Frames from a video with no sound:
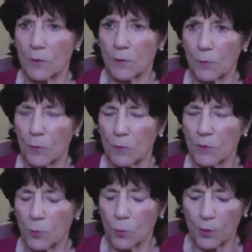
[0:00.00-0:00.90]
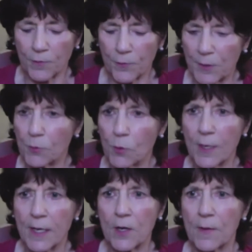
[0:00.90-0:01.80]
you, you work for an
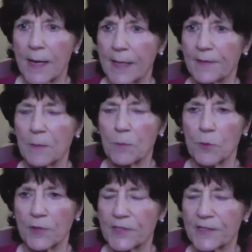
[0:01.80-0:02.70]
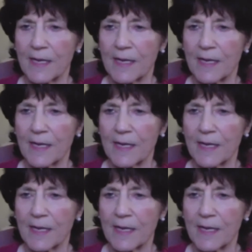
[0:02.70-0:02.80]
employer and the employer says,